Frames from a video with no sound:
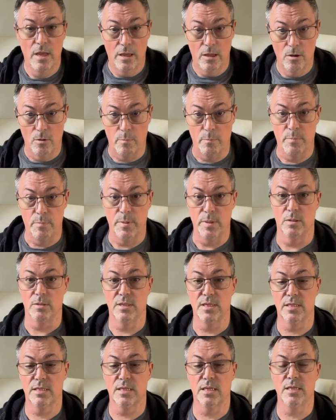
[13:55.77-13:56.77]
help build
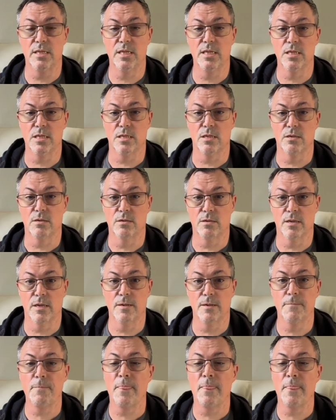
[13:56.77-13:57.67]
this condition, right?